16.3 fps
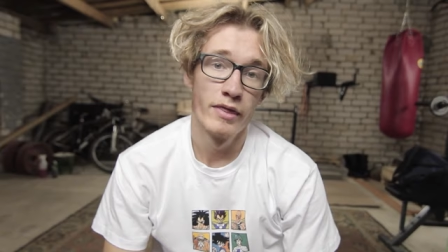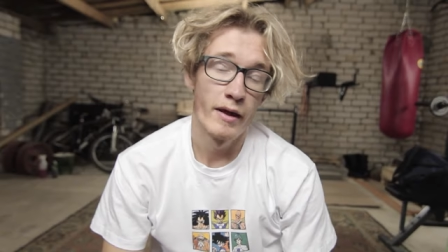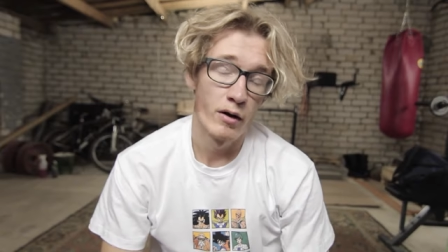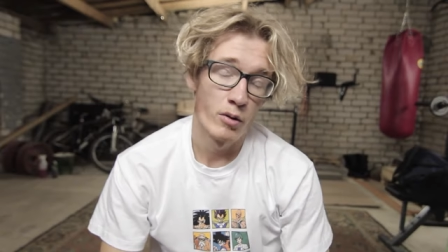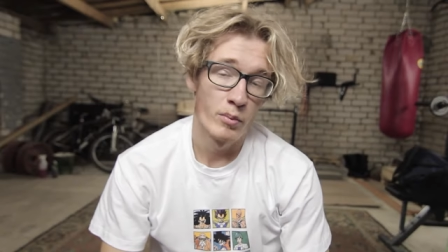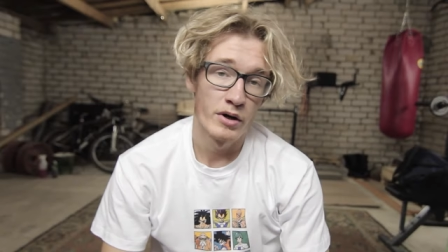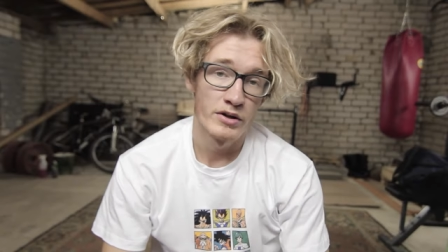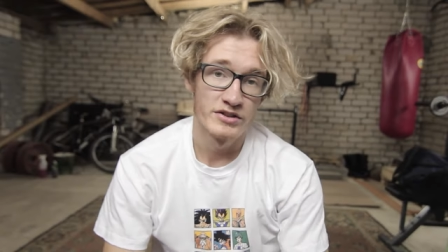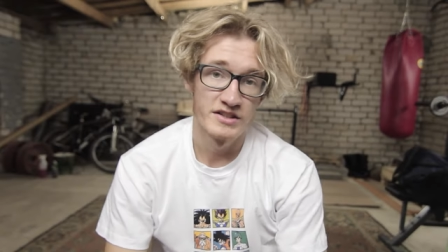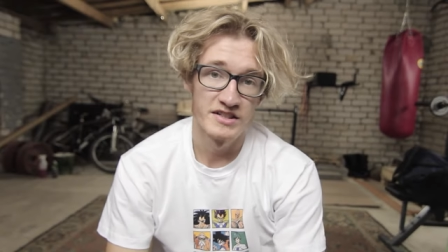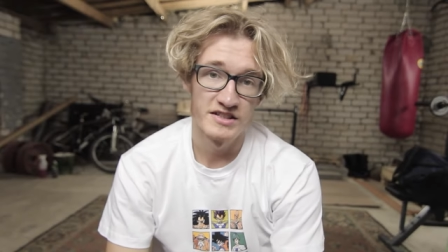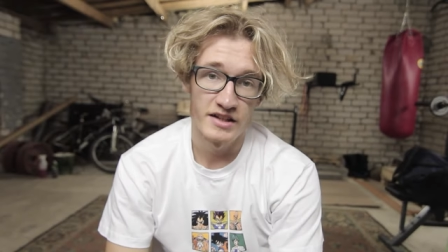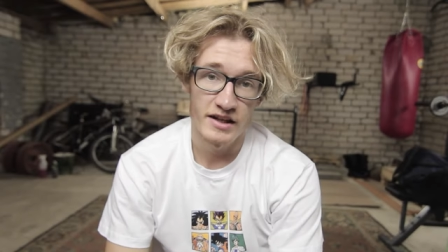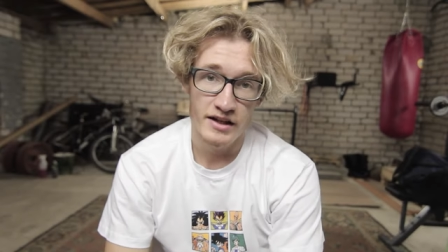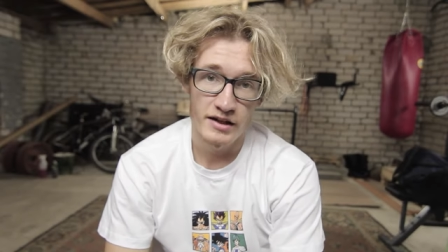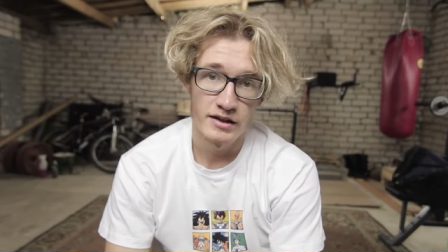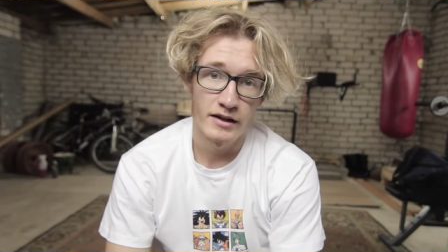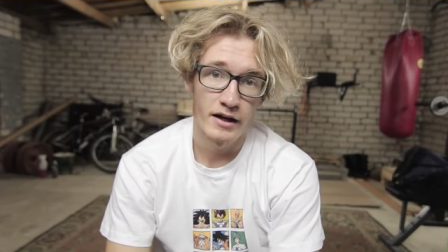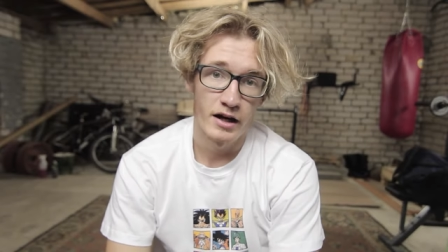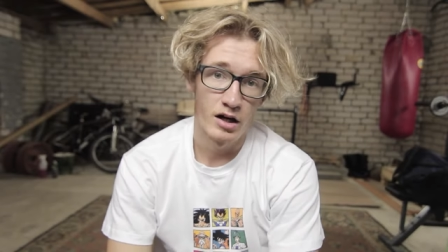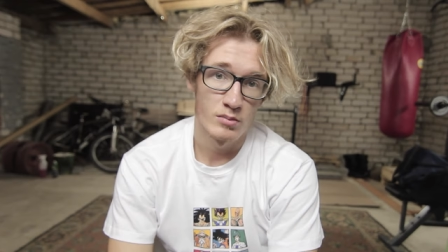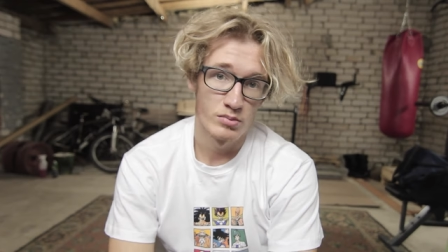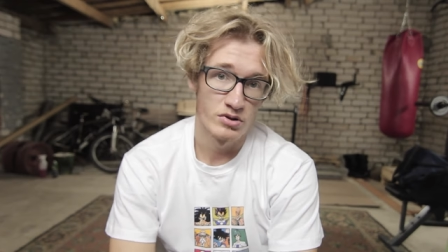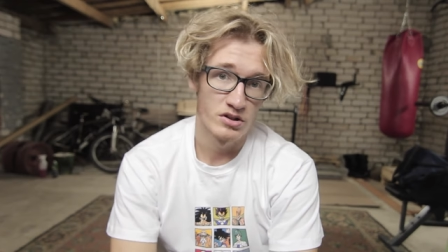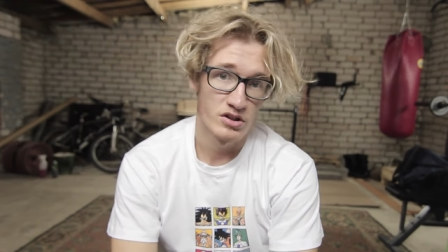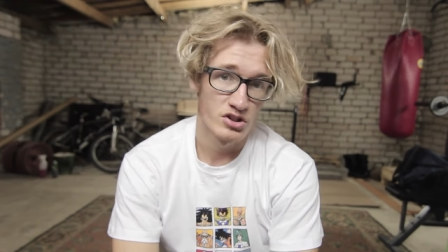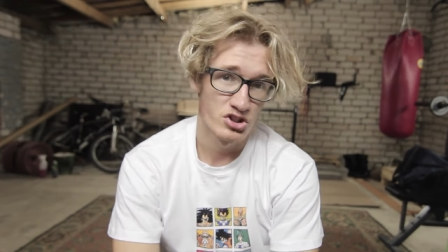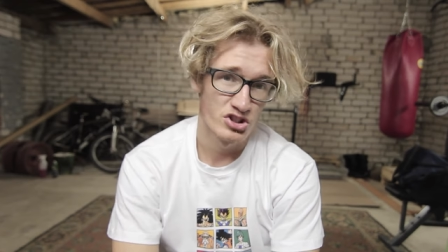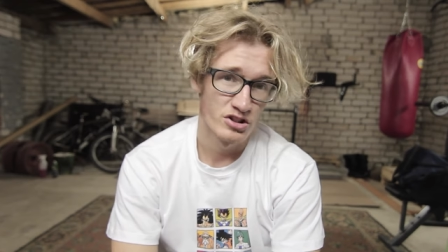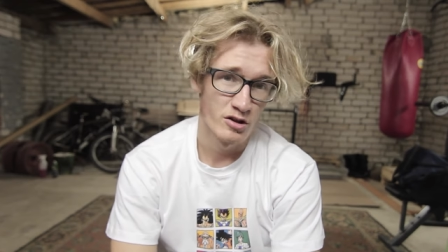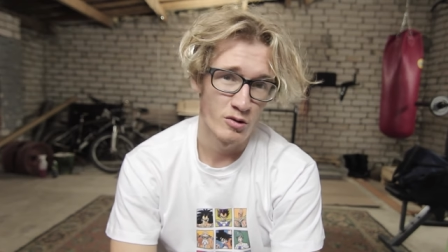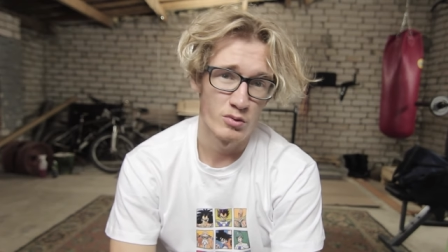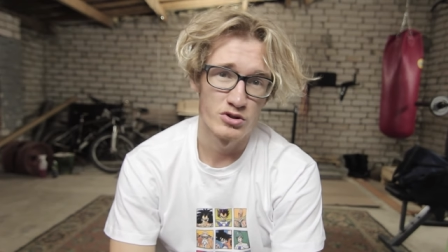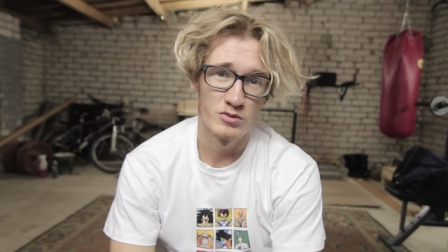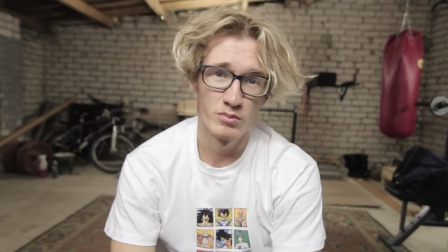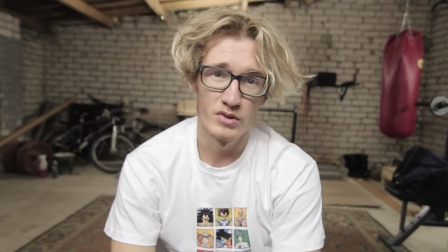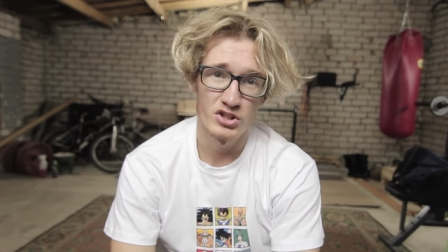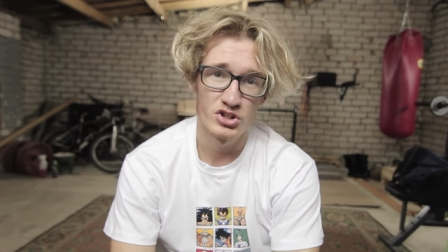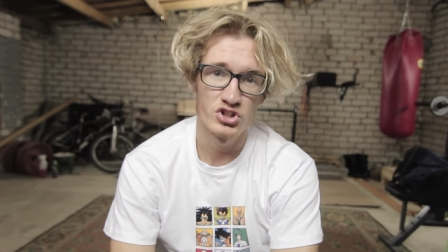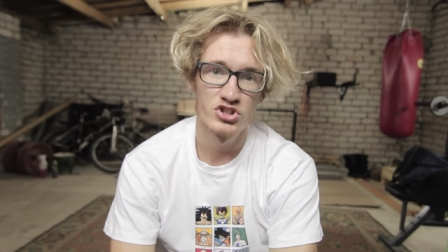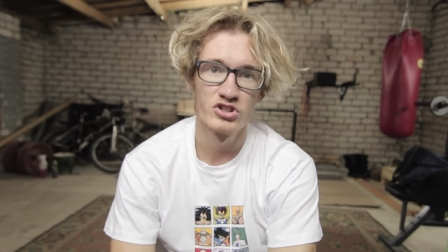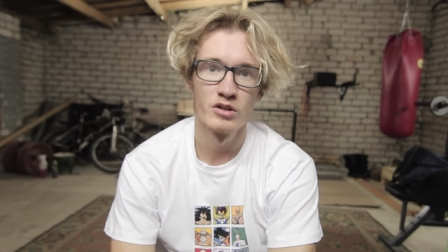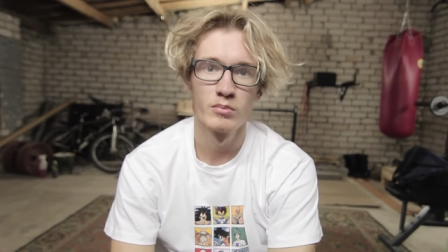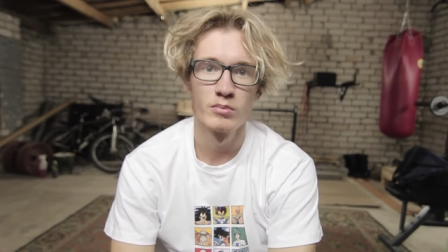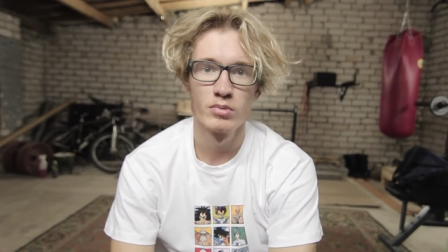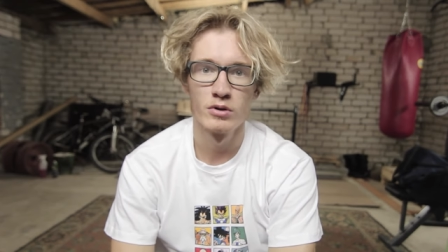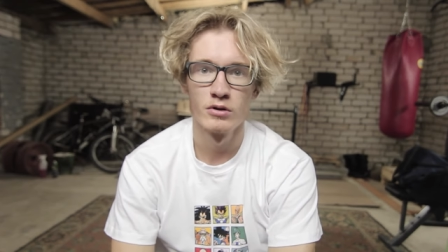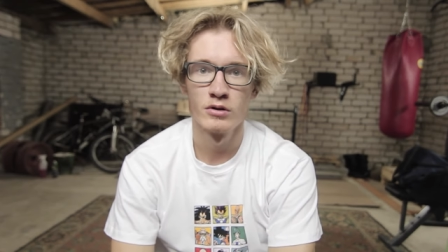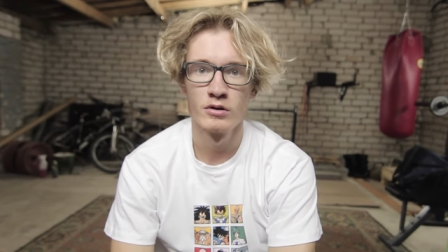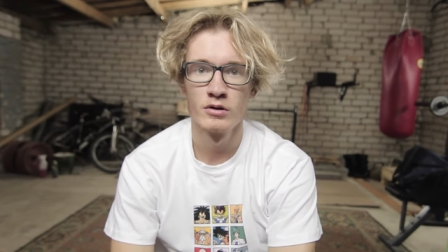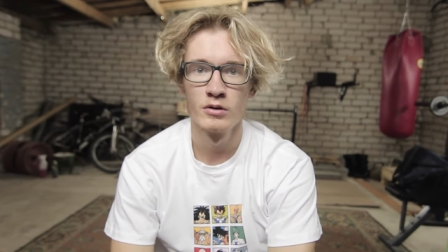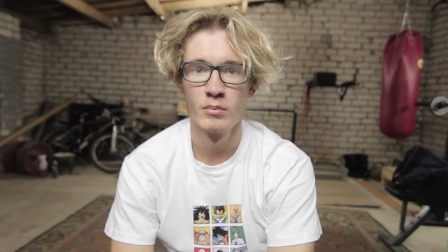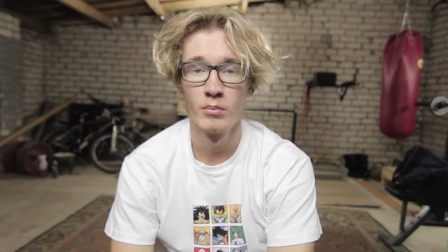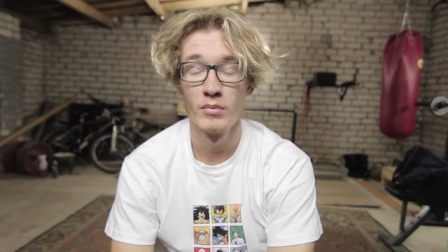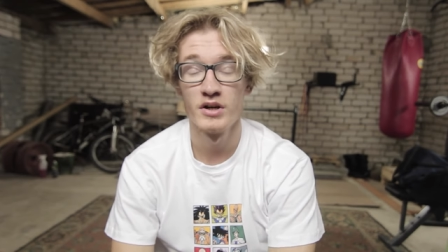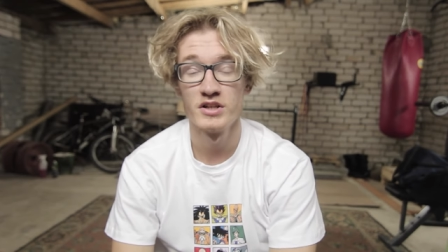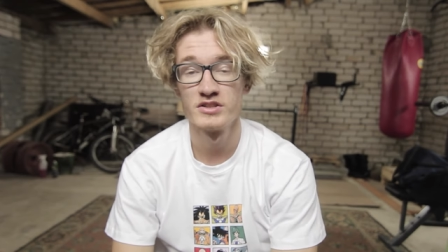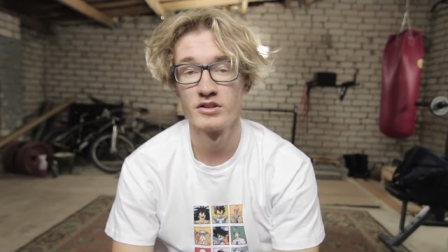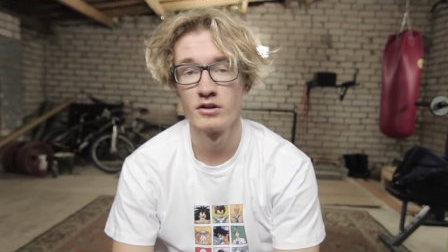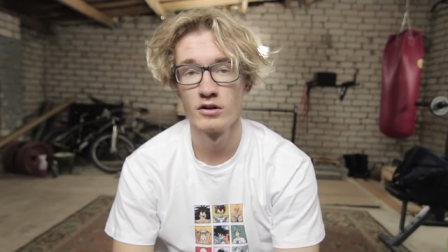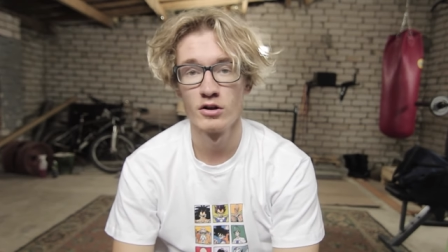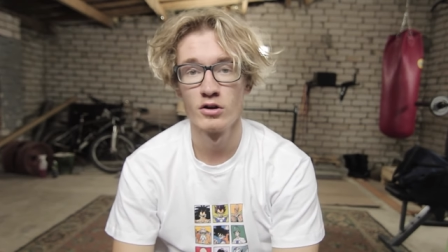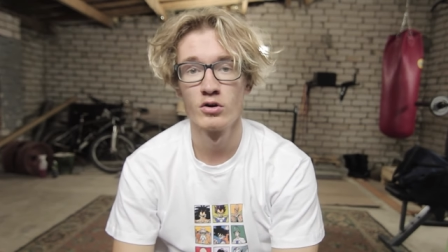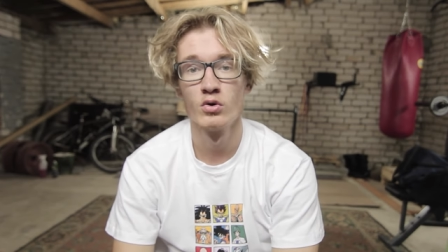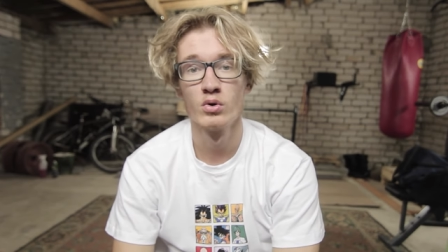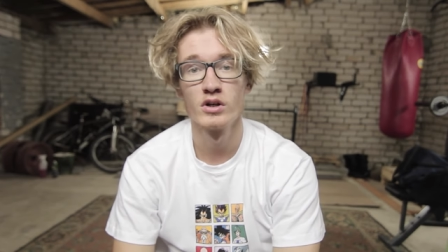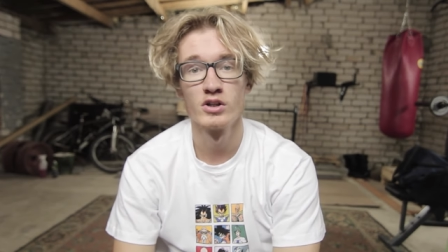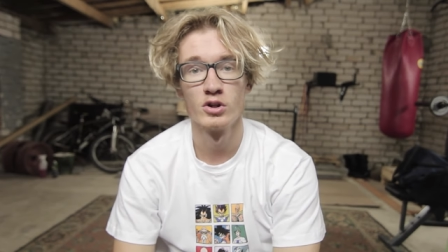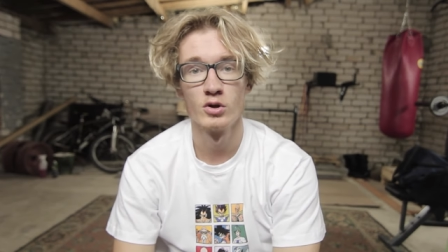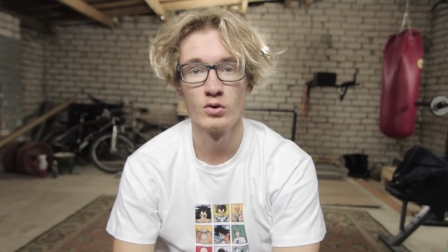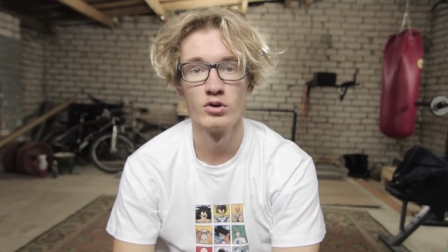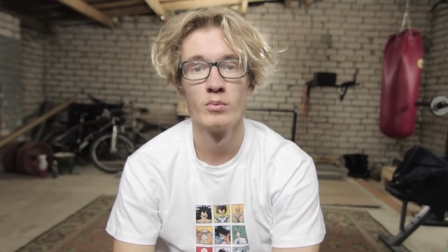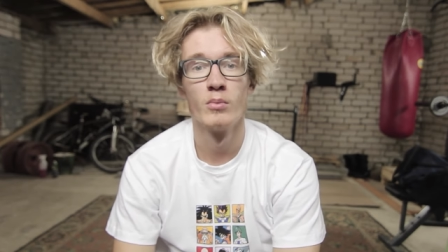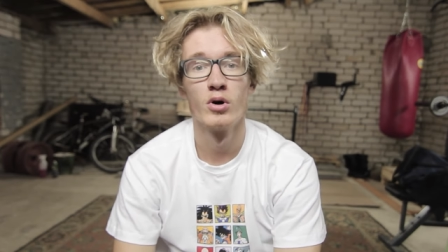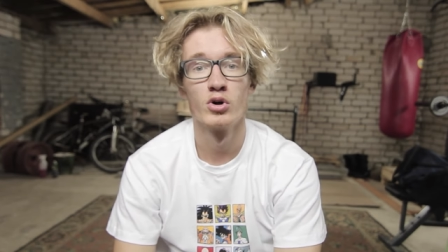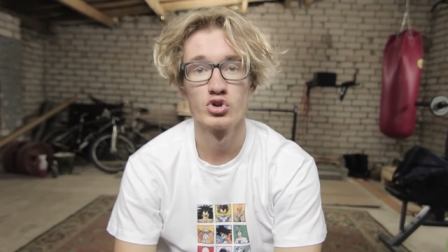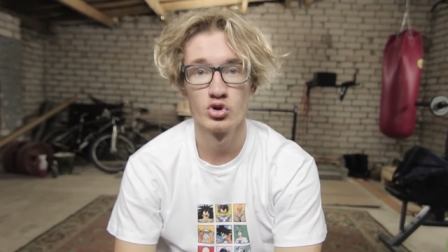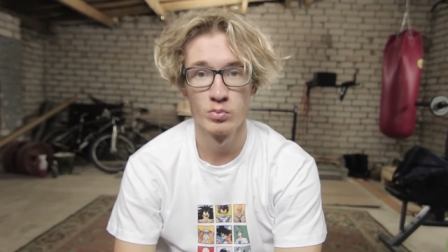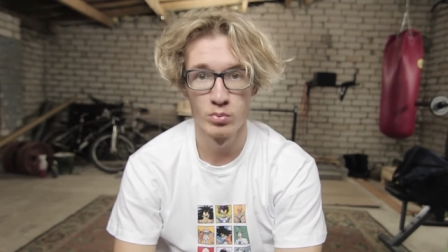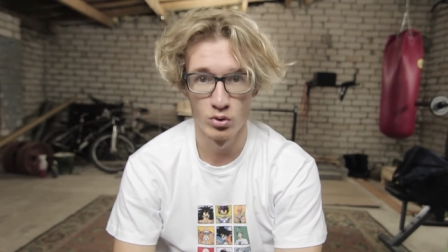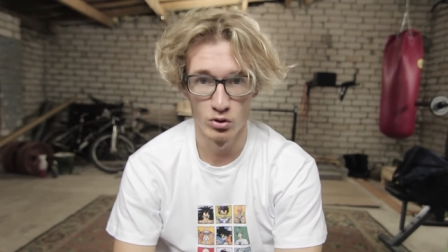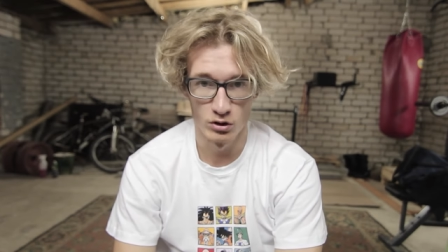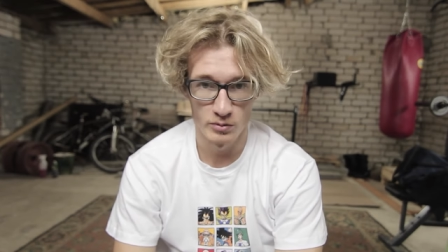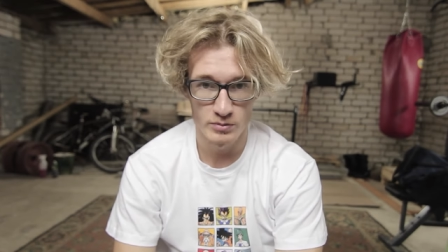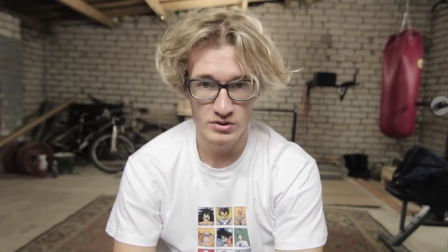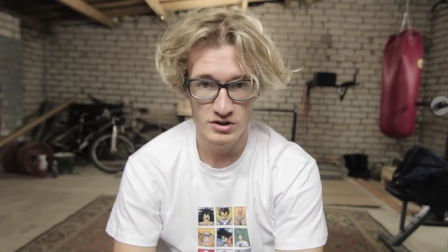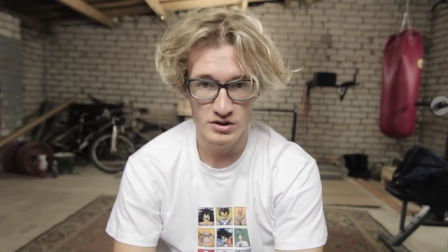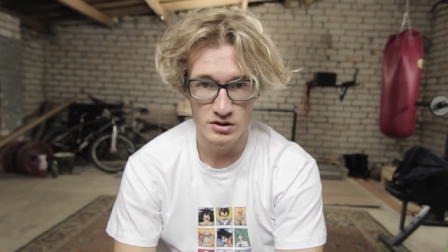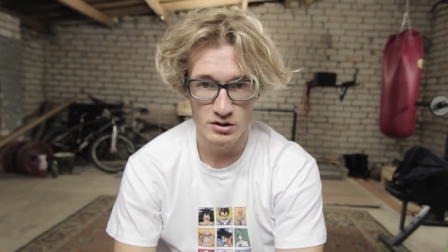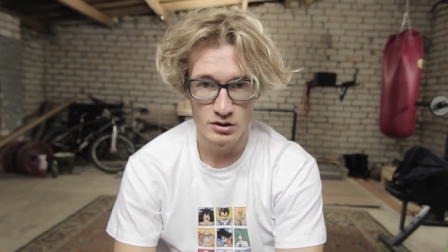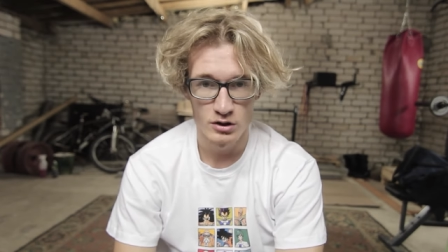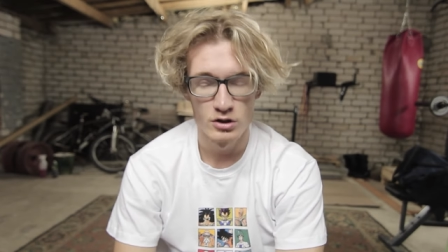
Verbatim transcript: Now about the second competition, it was much simpler, basically who can do the most pull-ups.